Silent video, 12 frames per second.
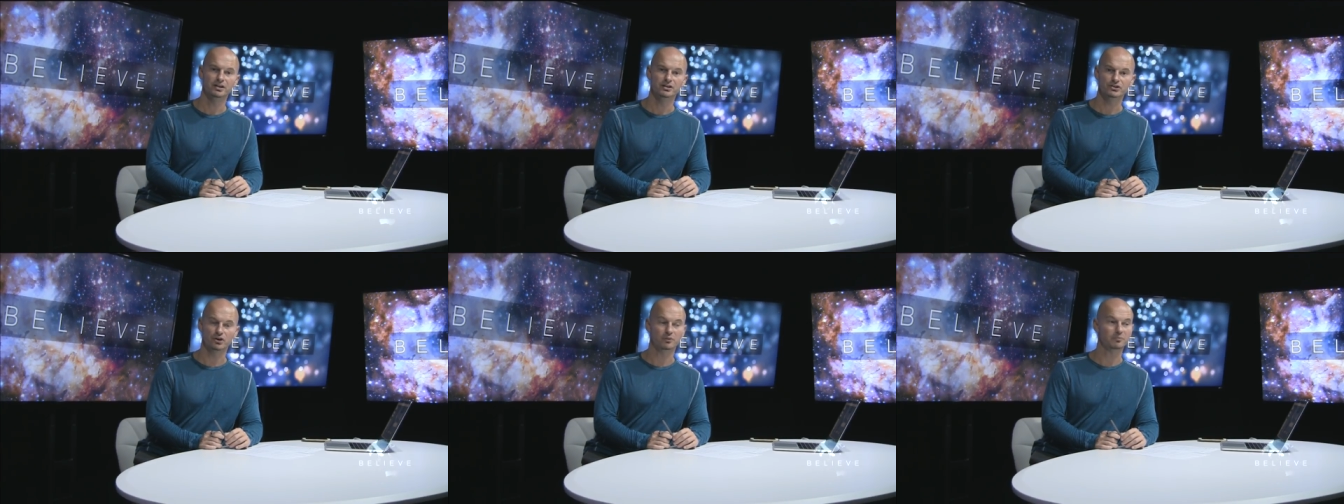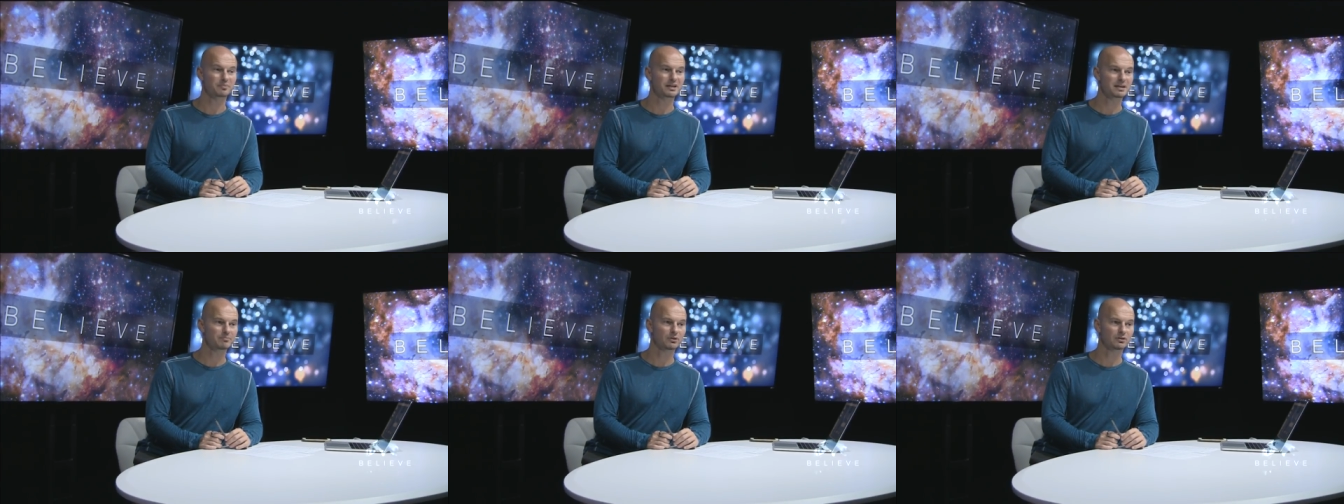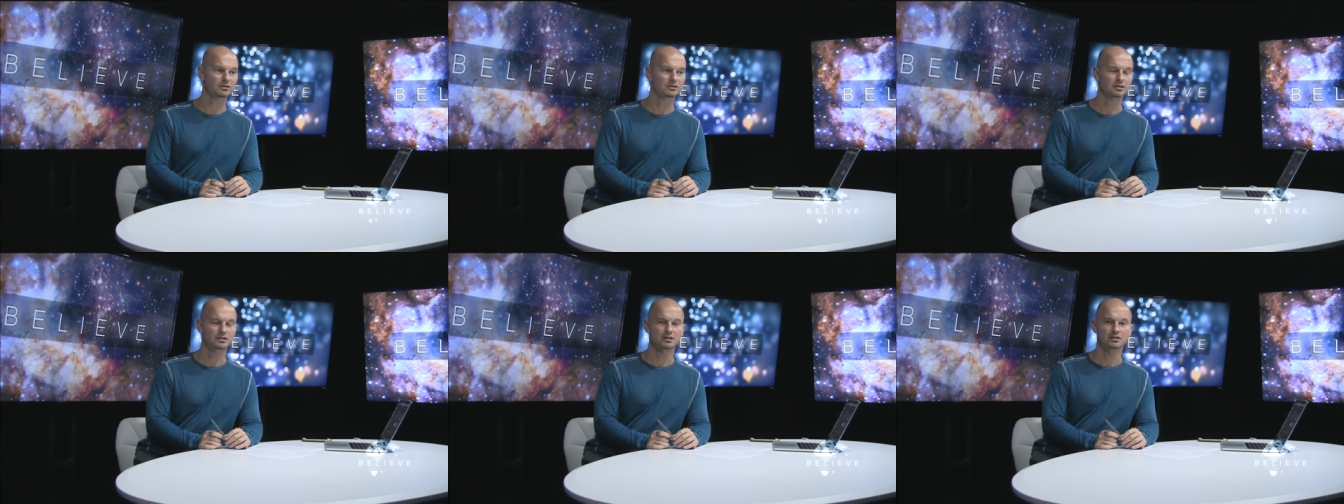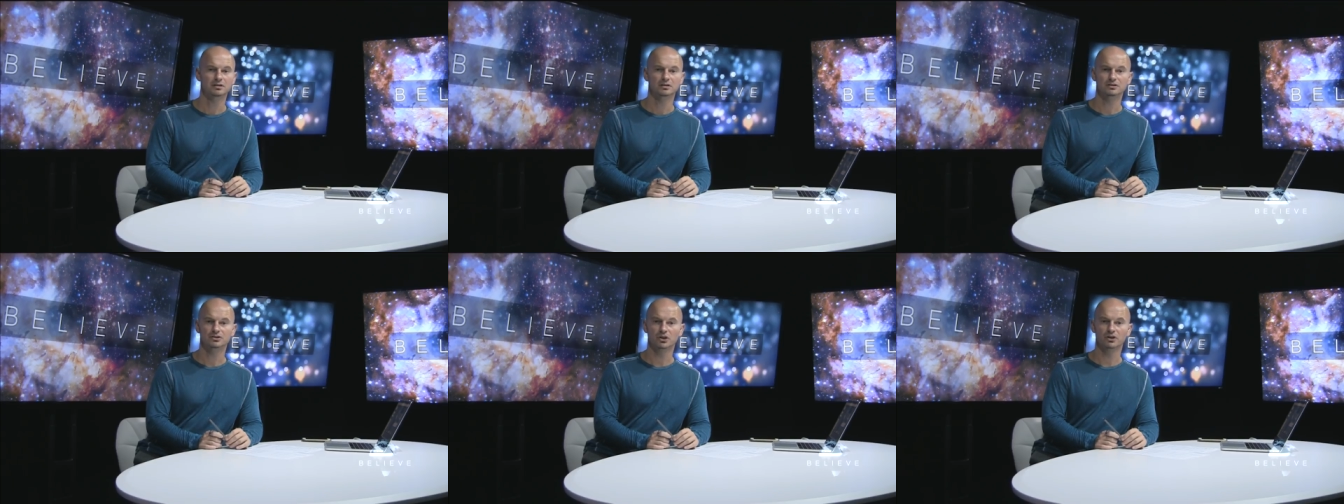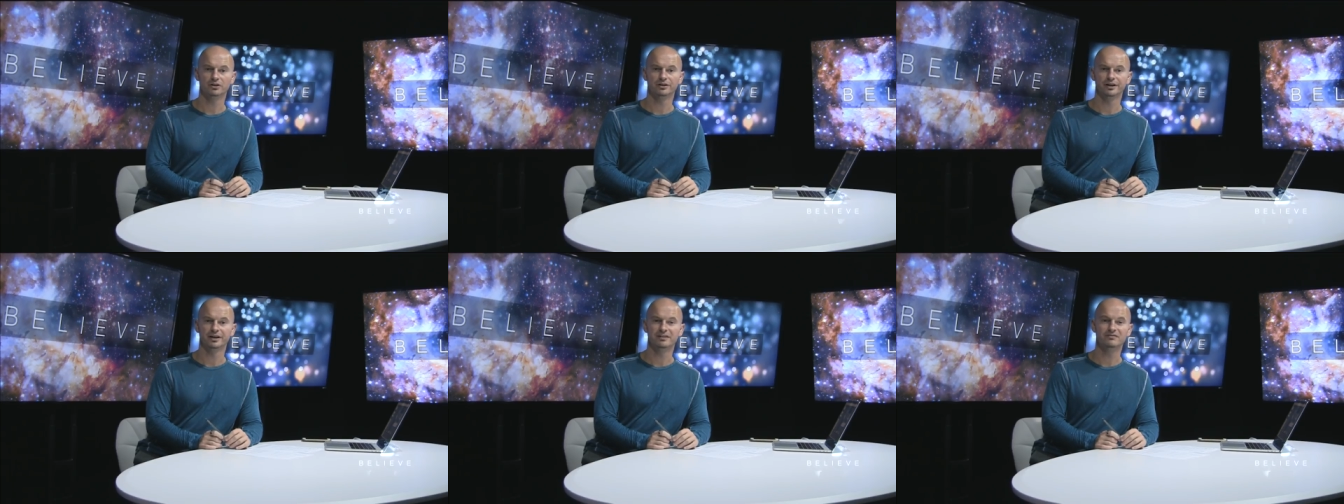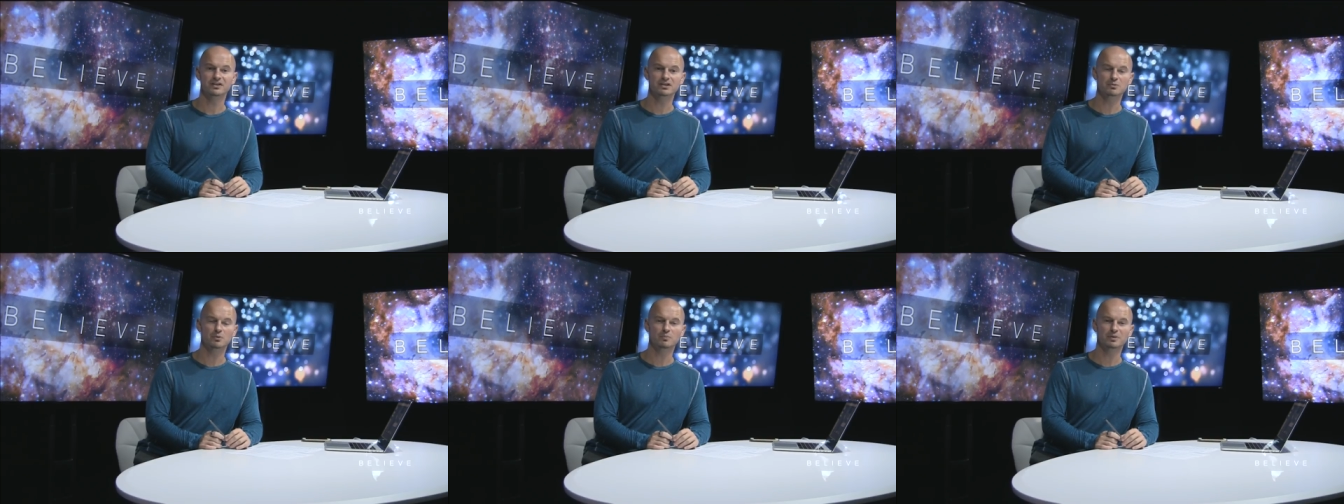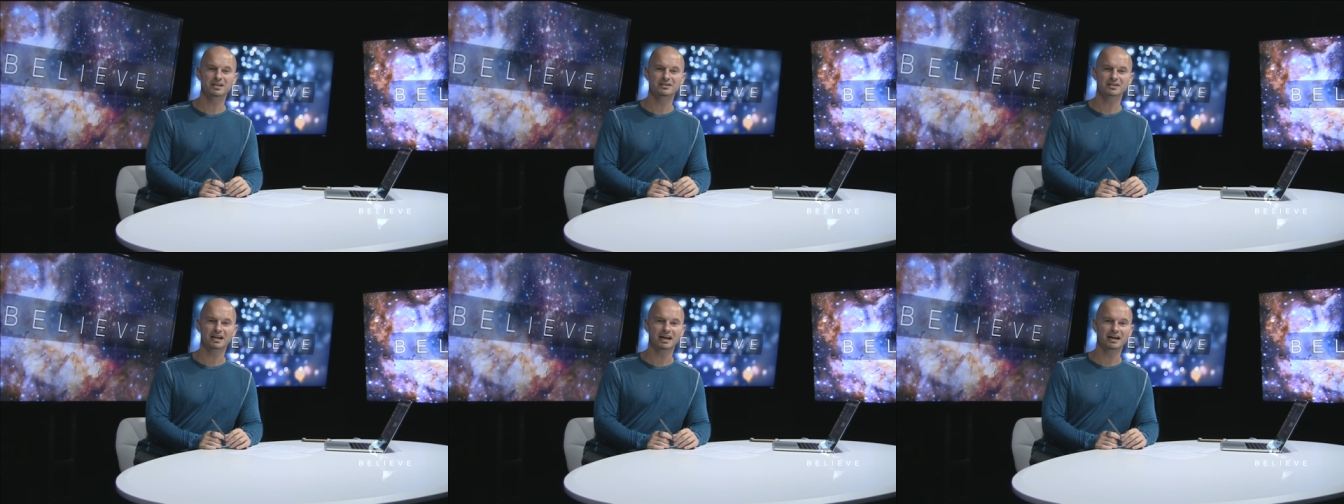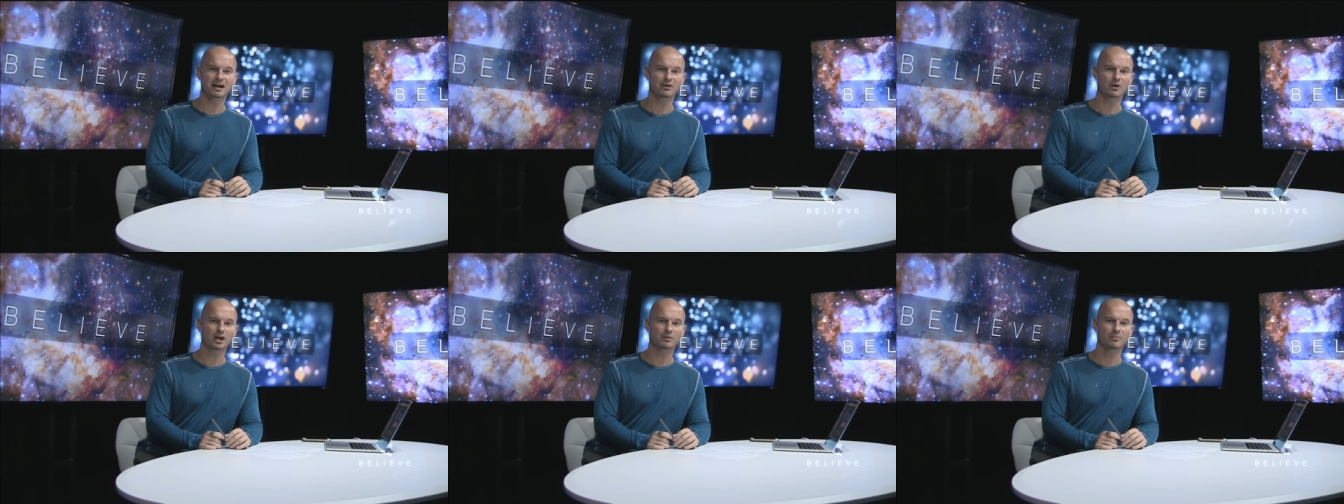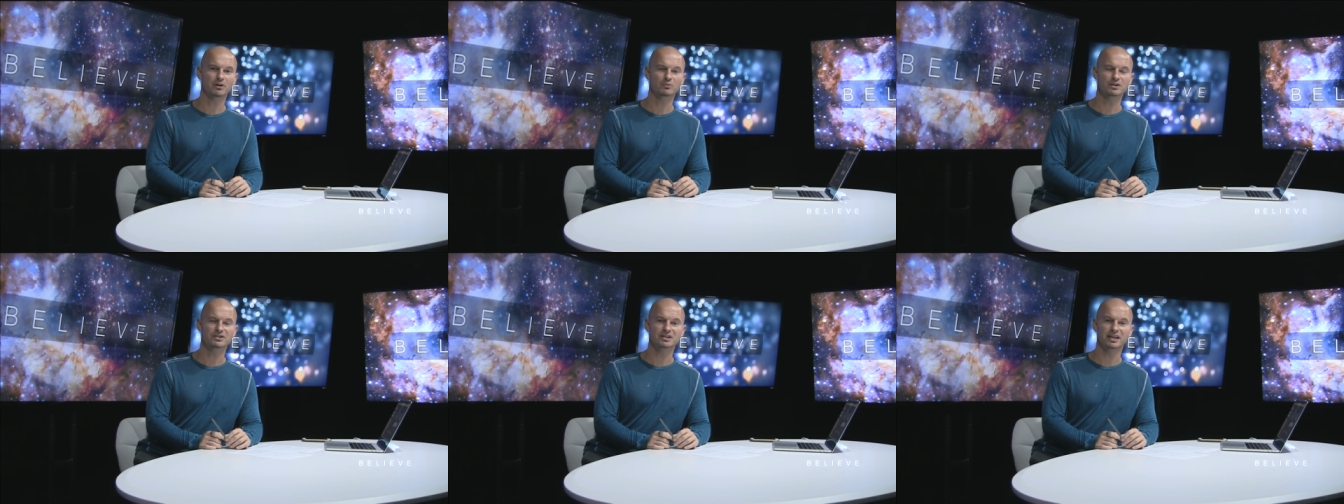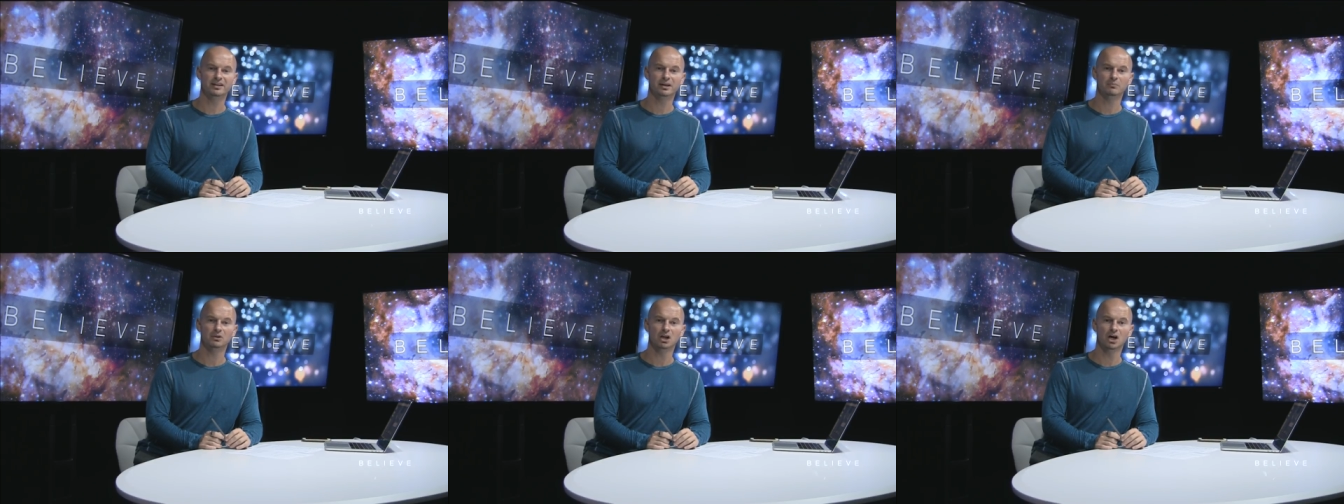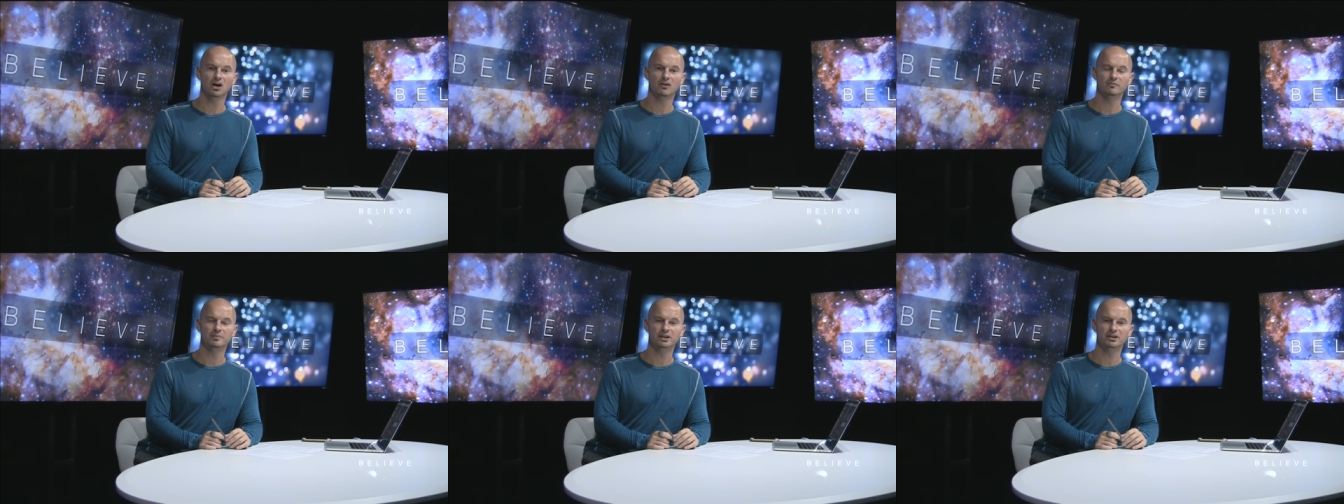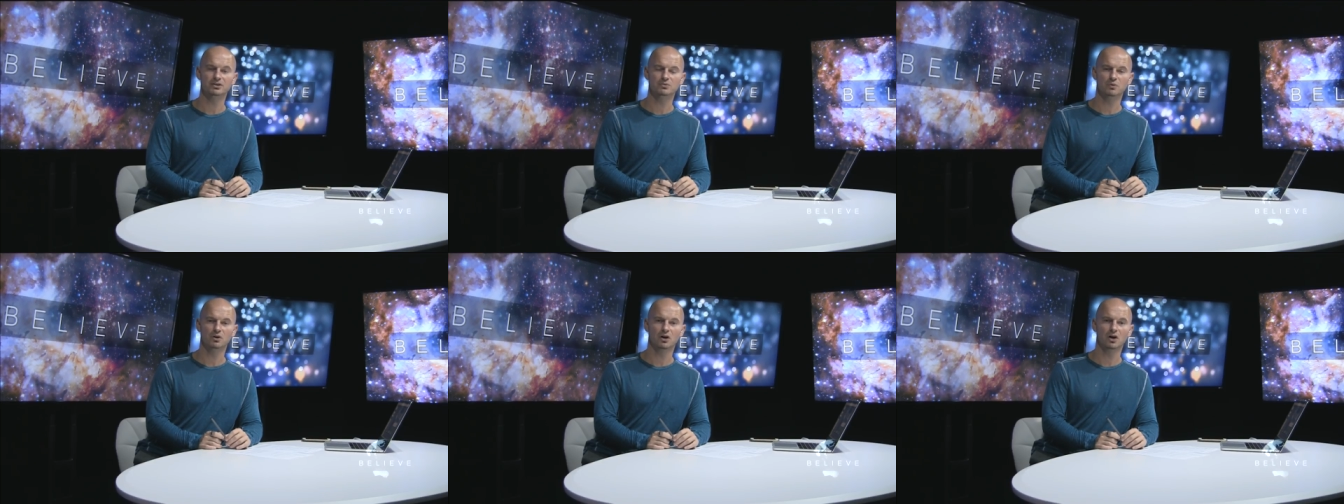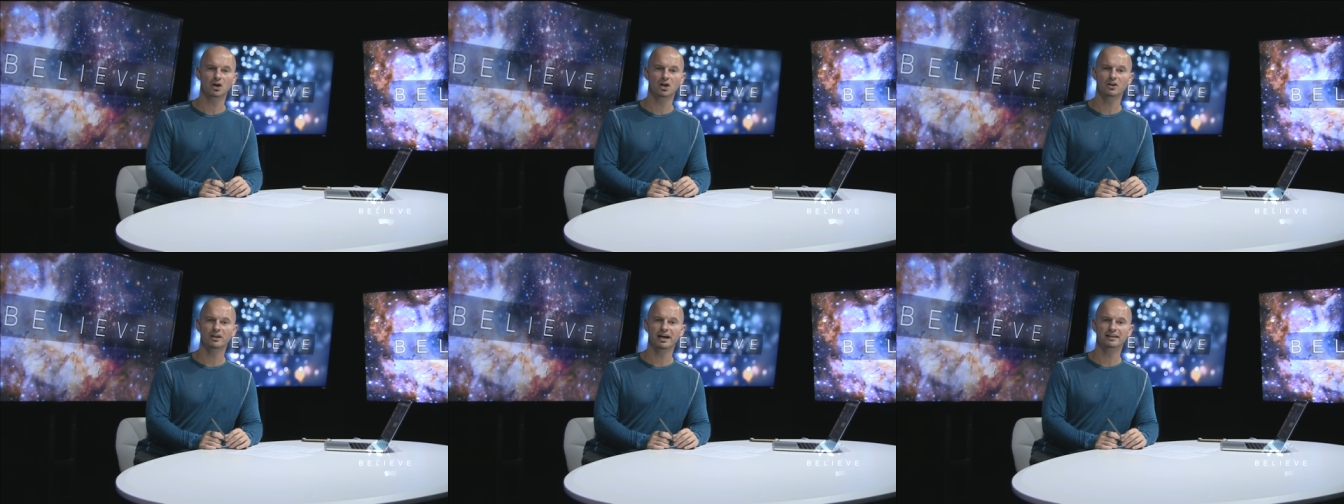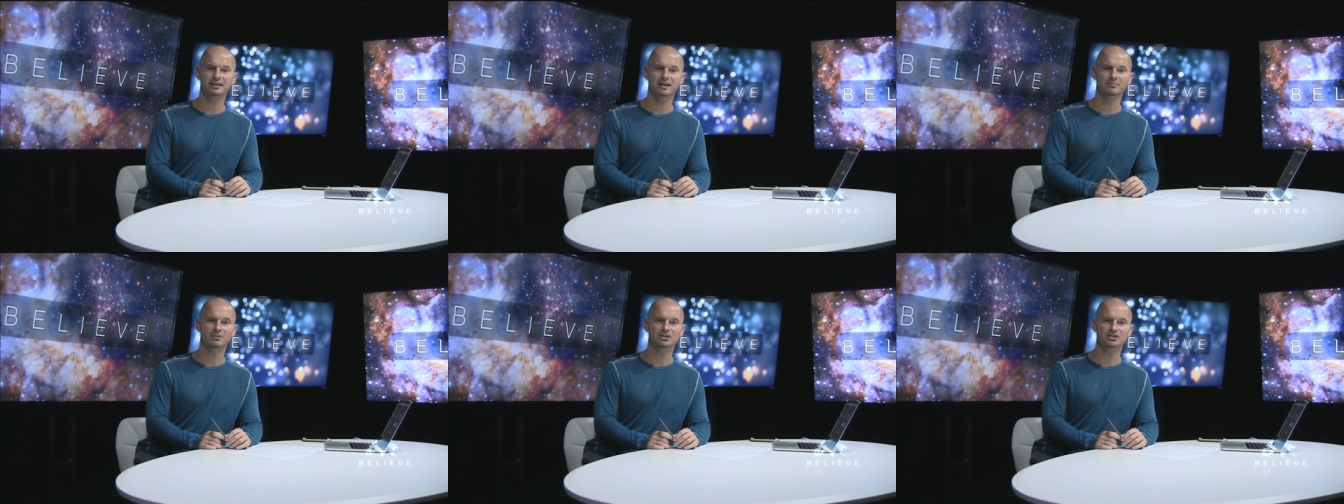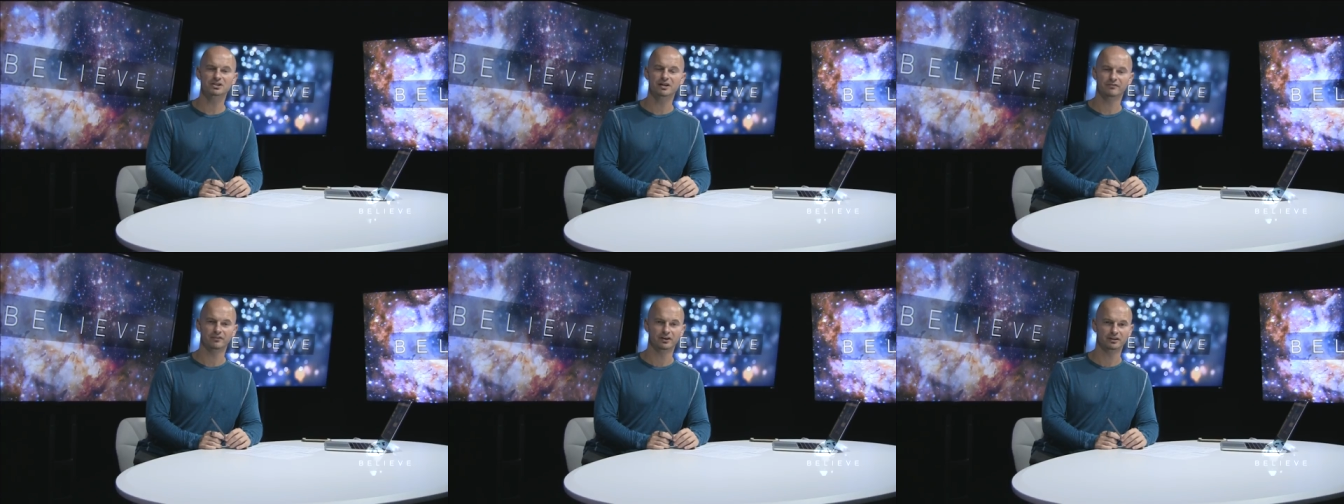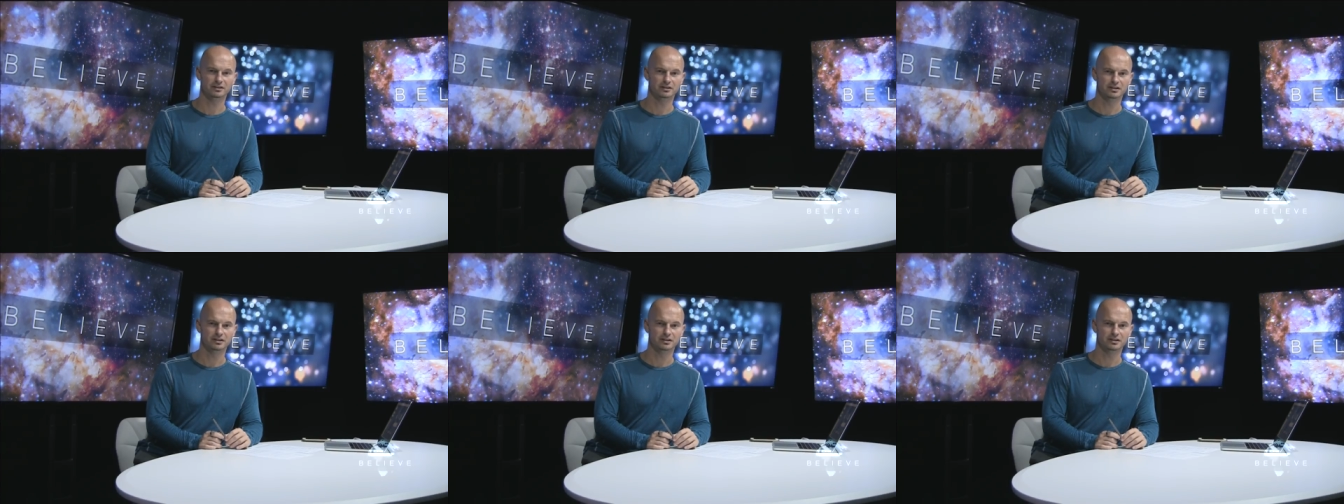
certain people certain uh, invisible beings, and I, I recommend we send them love because we're all not that much different.